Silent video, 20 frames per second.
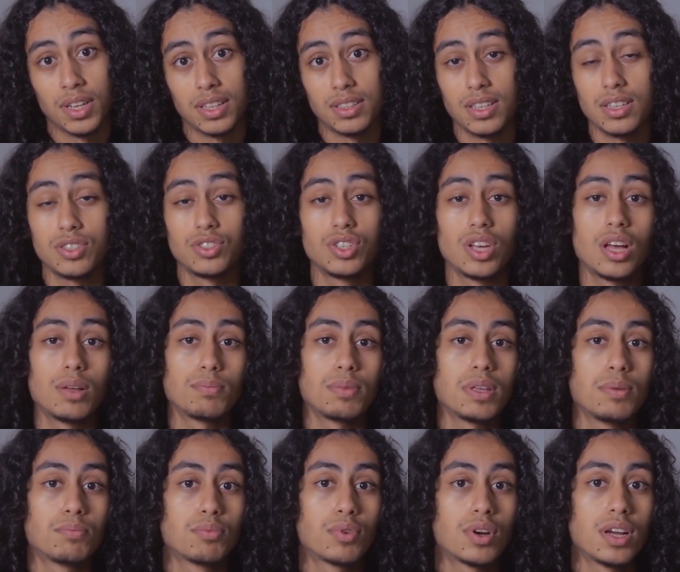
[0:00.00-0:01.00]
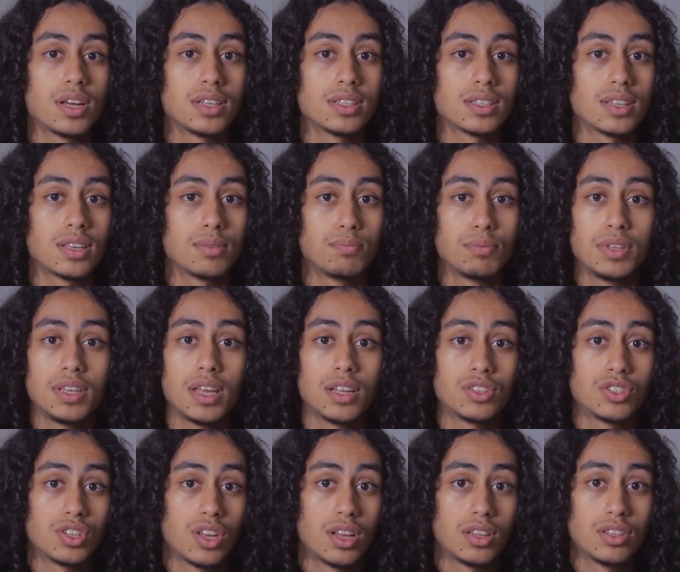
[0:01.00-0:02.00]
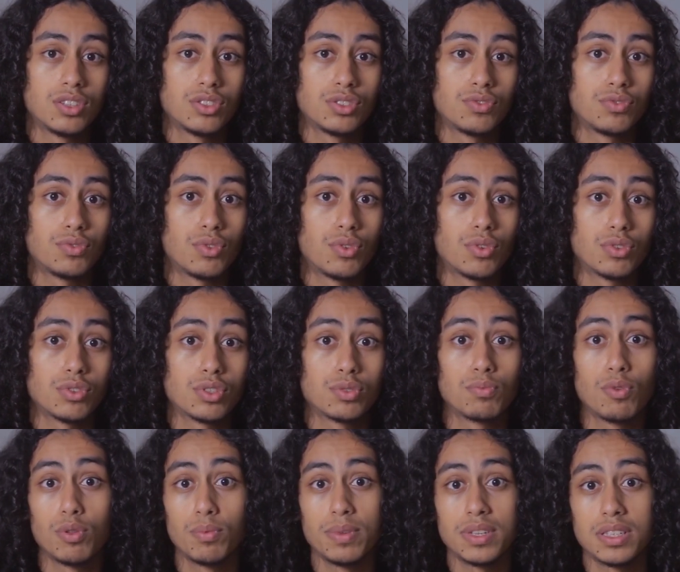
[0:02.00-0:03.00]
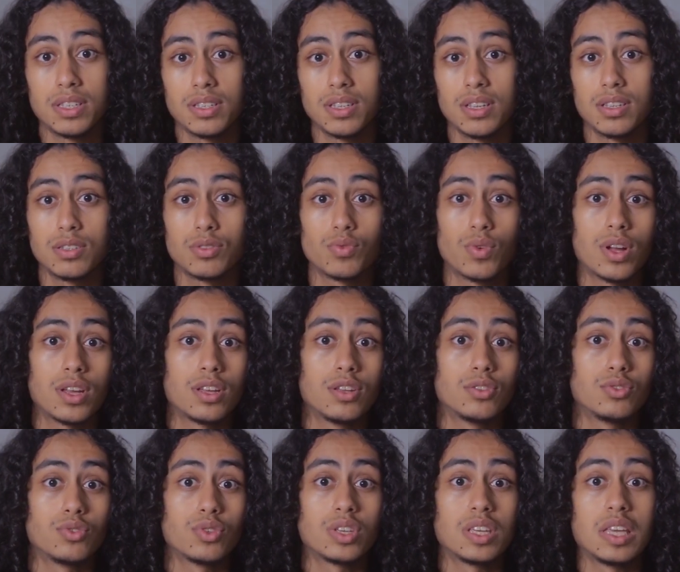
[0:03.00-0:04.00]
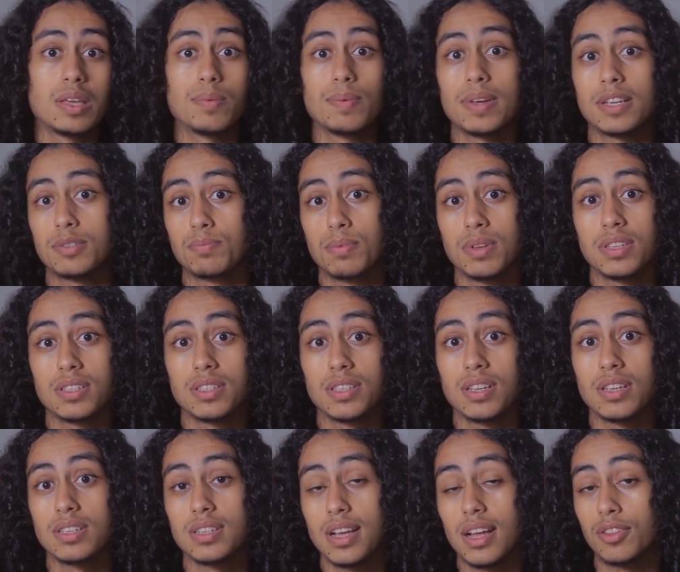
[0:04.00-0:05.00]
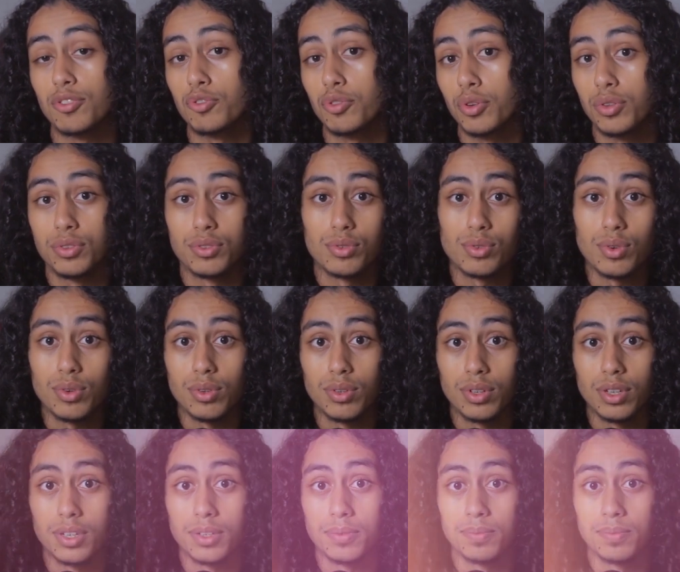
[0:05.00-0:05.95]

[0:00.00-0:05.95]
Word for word: This jump in price can be a challenge for small businesses trying to keep expenses under control.